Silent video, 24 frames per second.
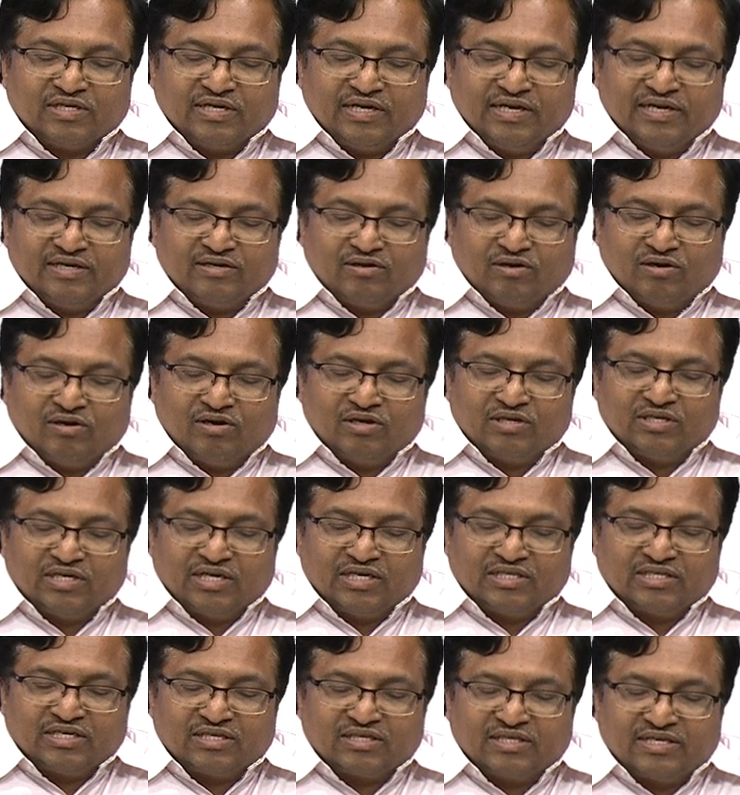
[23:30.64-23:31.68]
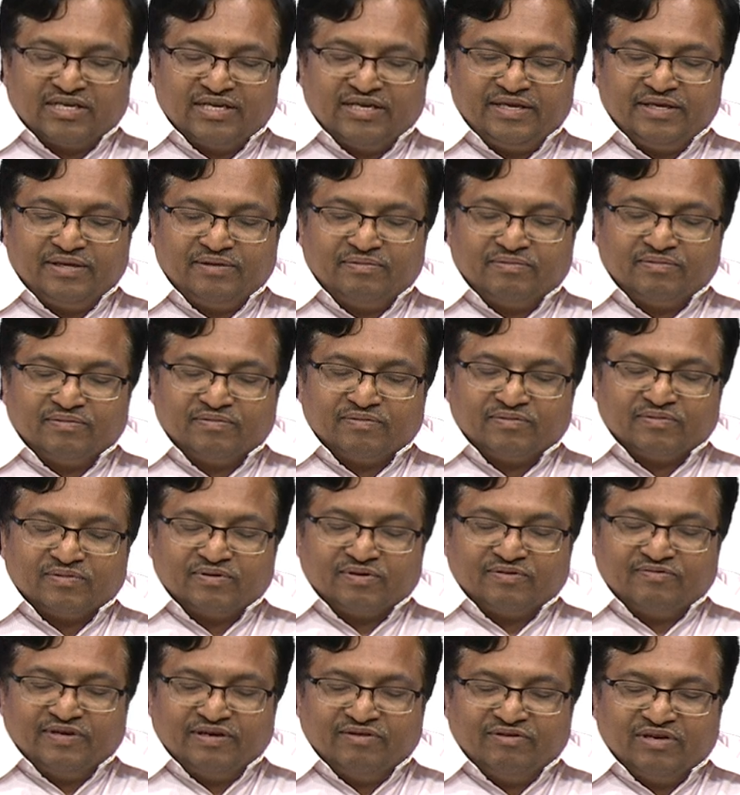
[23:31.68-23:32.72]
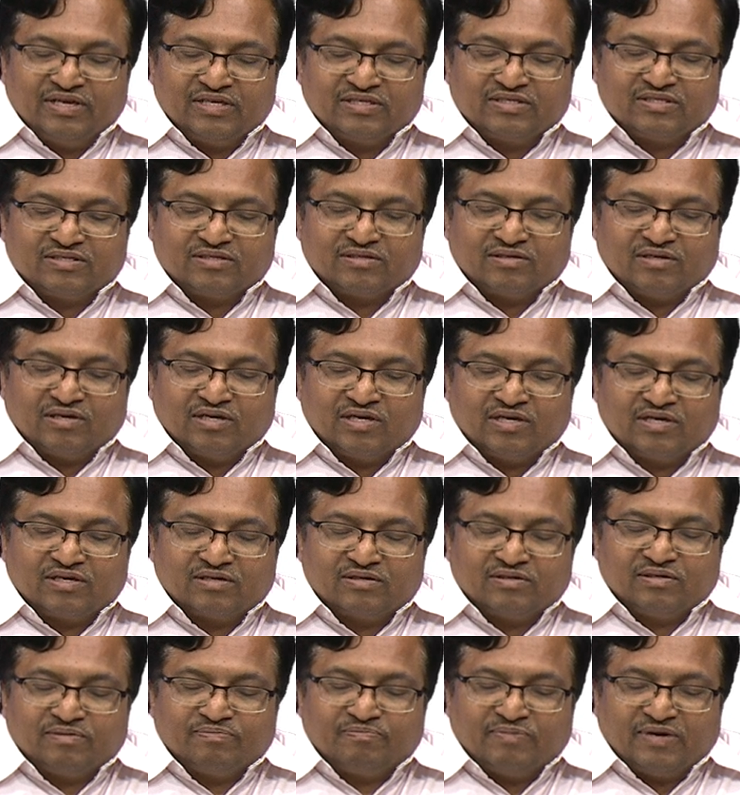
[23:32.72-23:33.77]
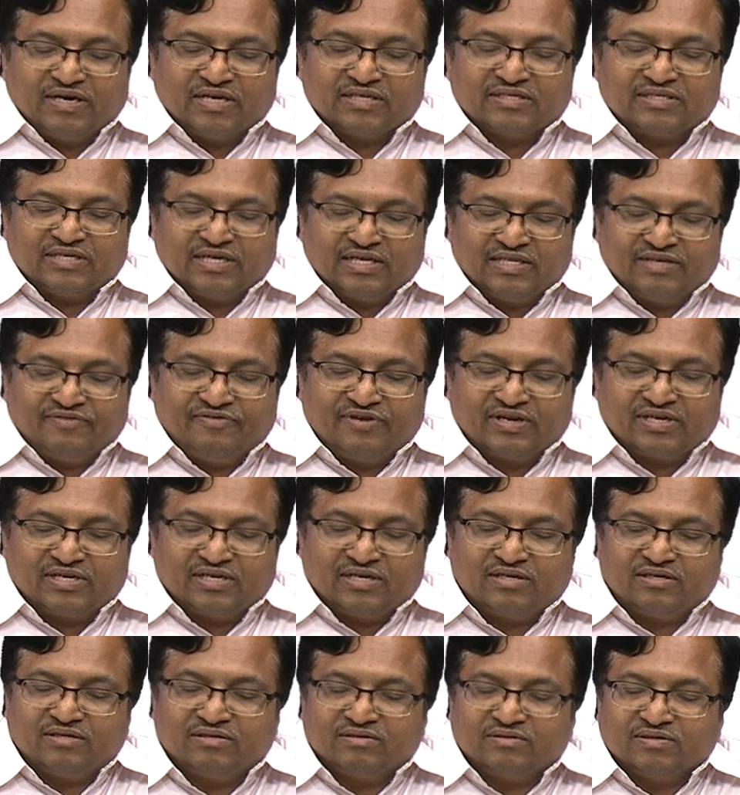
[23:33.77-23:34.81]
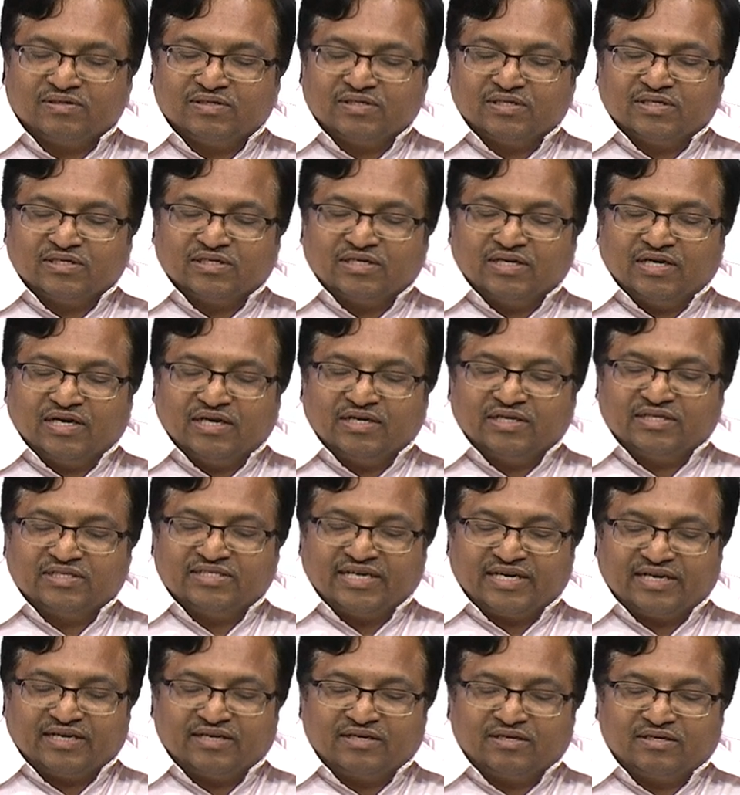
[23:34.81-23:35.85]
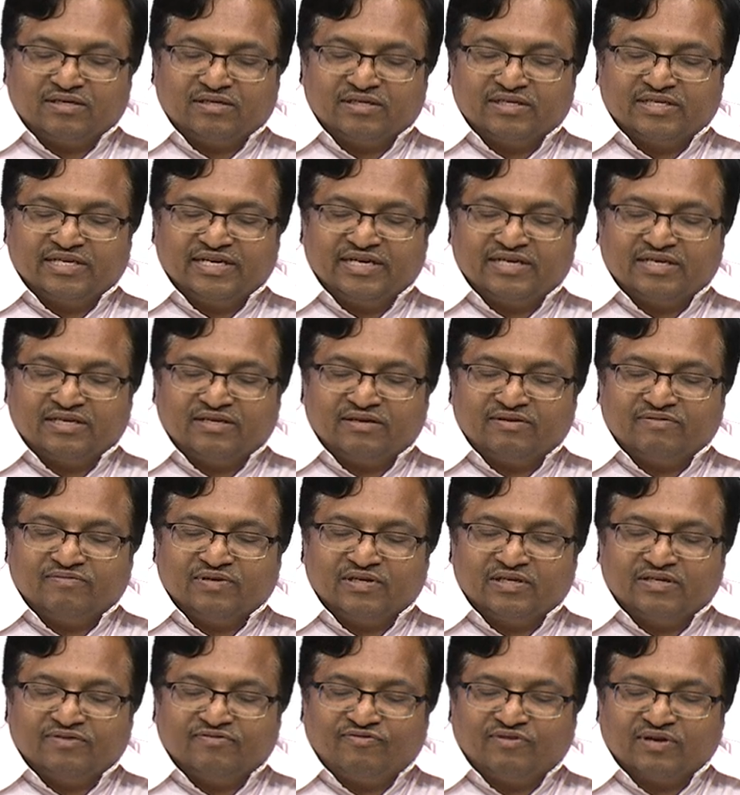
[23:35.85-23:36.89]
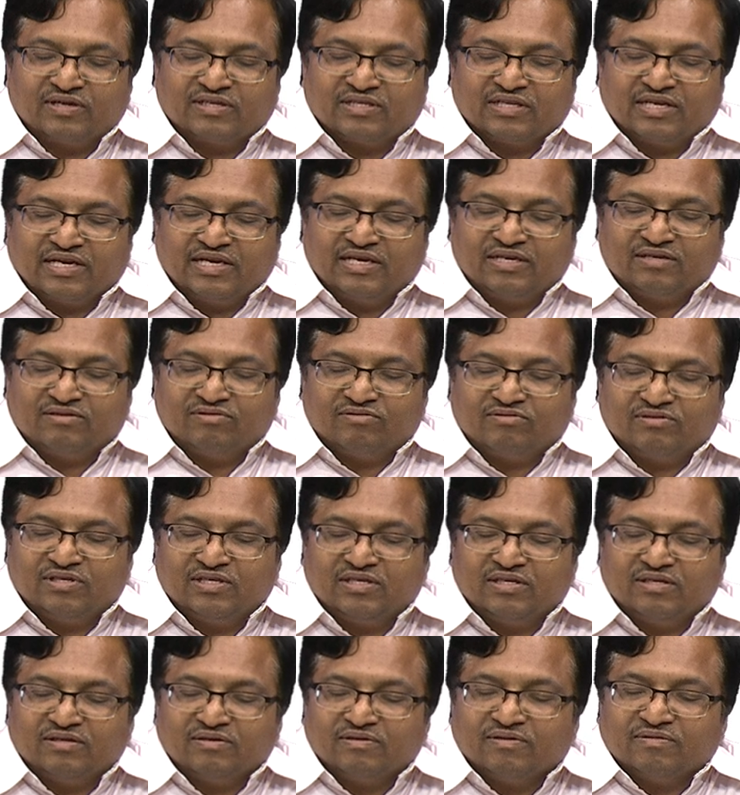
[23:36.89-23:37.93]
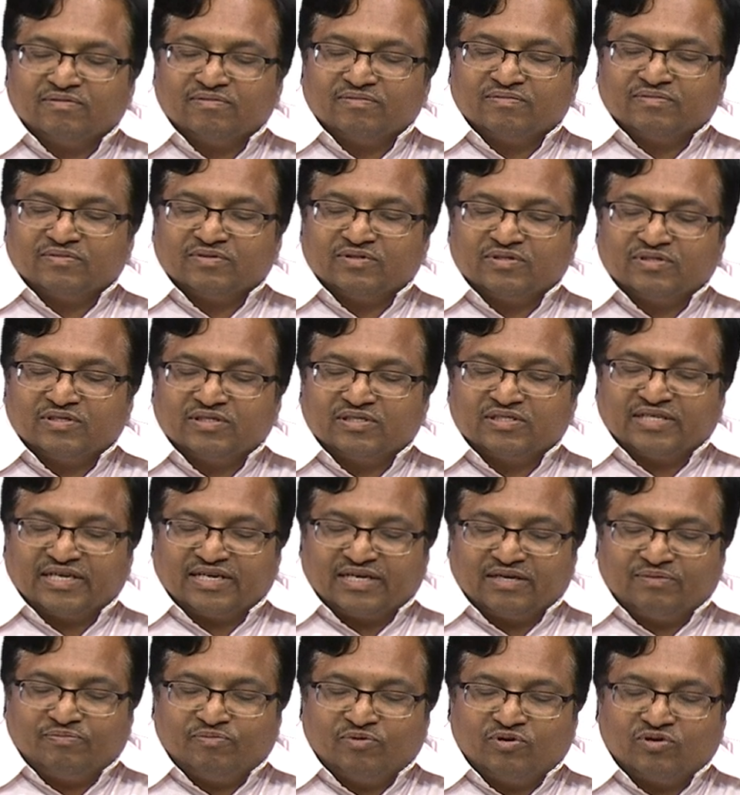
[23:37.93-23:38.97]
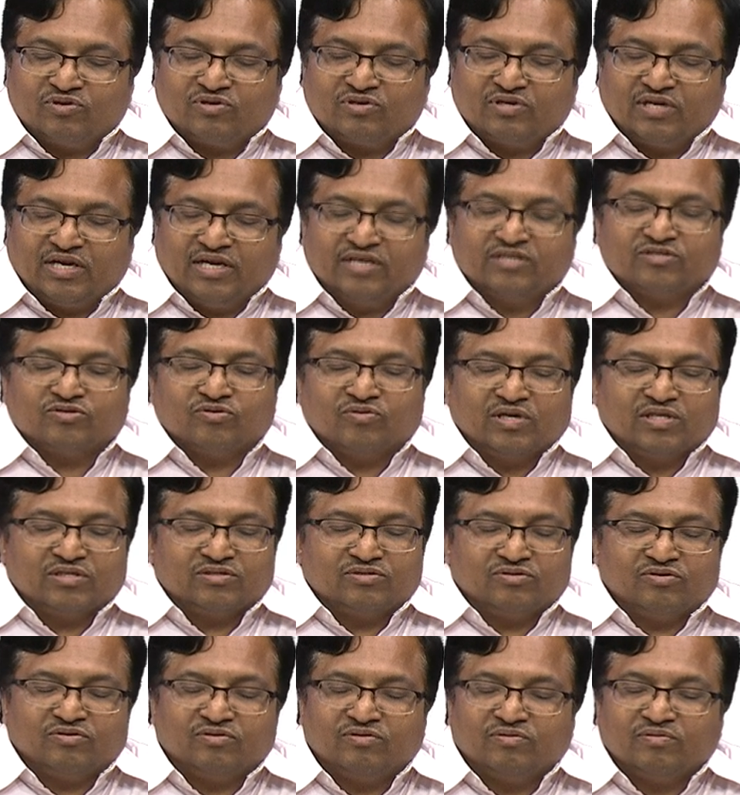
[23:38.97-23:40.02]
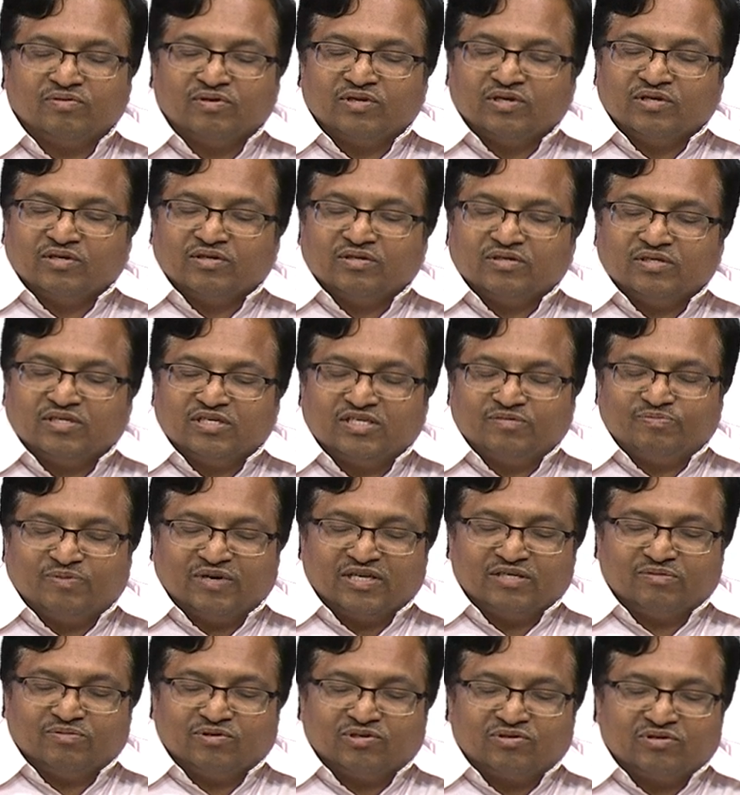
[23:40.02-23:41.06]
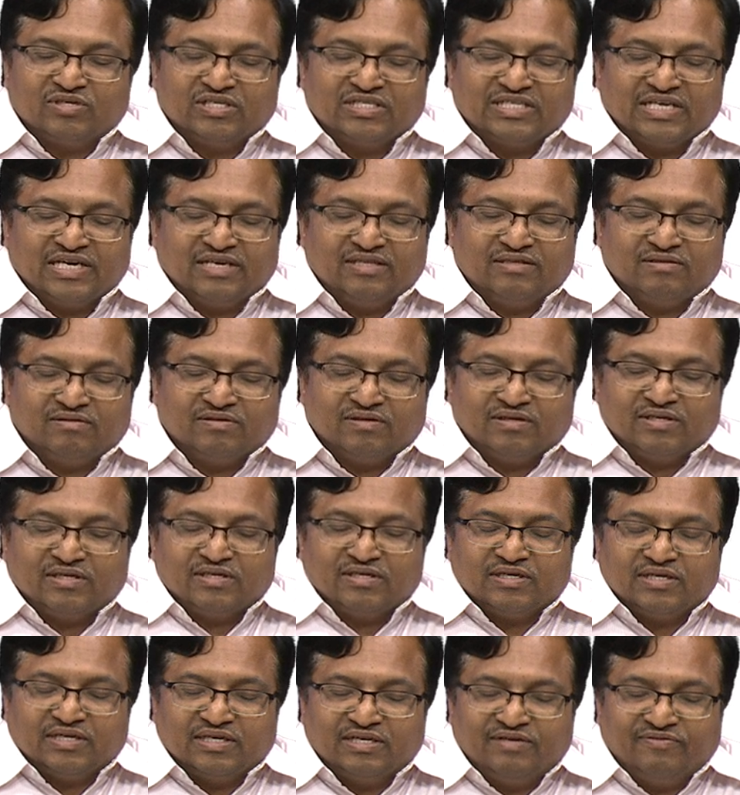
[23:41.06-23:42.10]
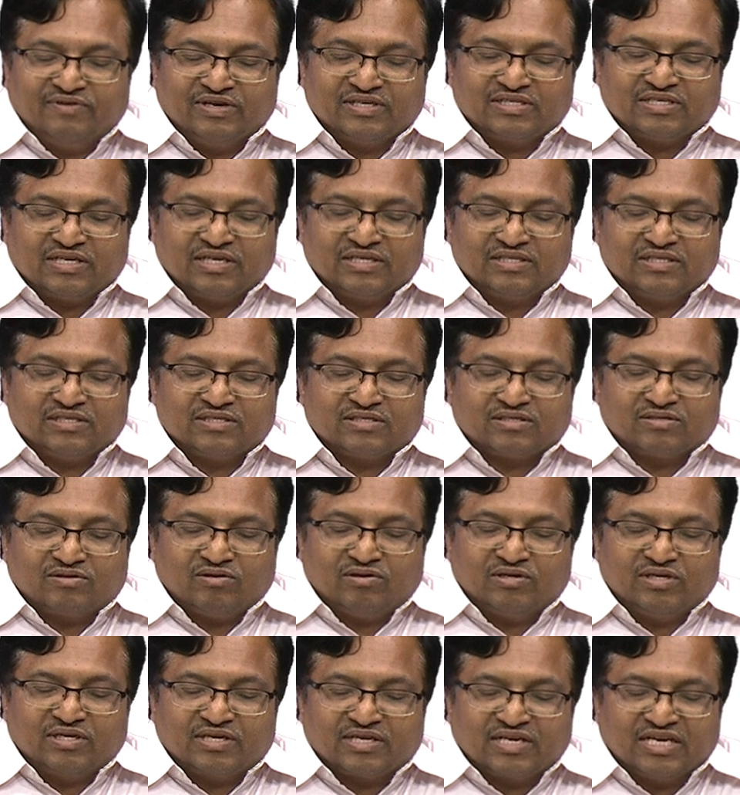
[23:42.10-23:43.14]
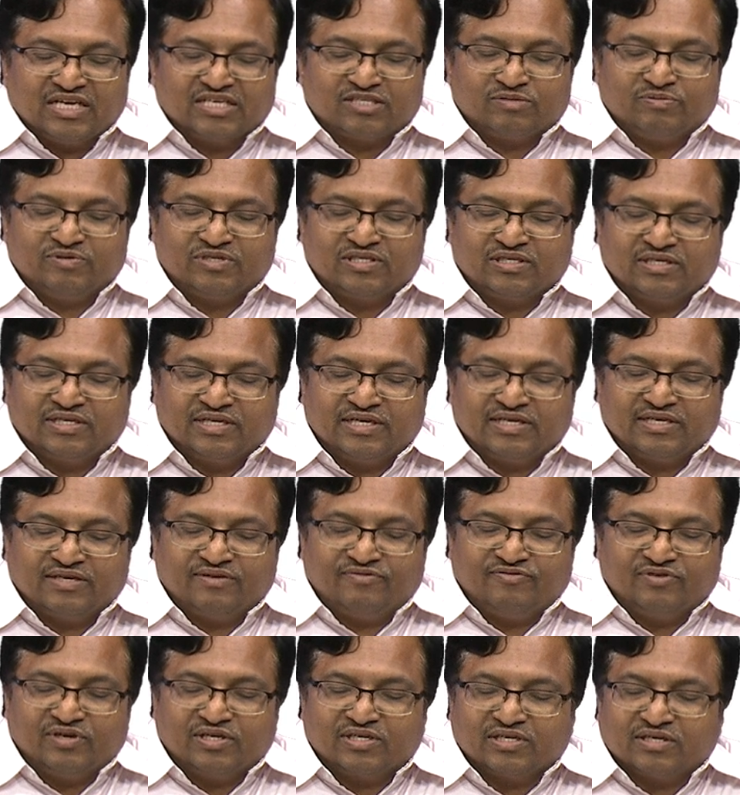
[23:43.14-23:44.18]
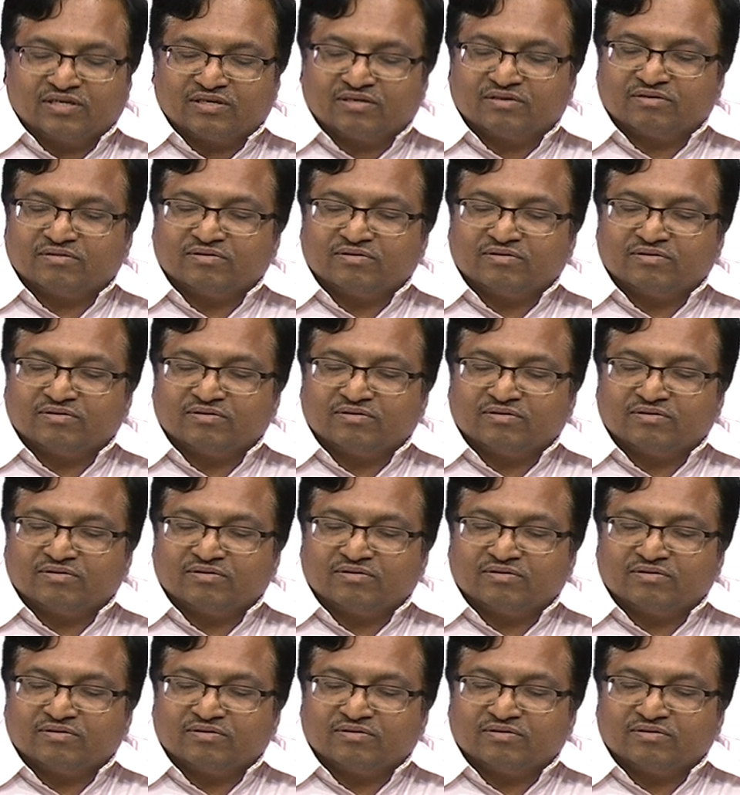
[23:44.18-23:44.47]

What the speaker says: and all the other 3 wavelengths are passed unaffected, and the second grating will deflect the light into the second port and so on. So, it is possible to design a device like this called a transmission grating filter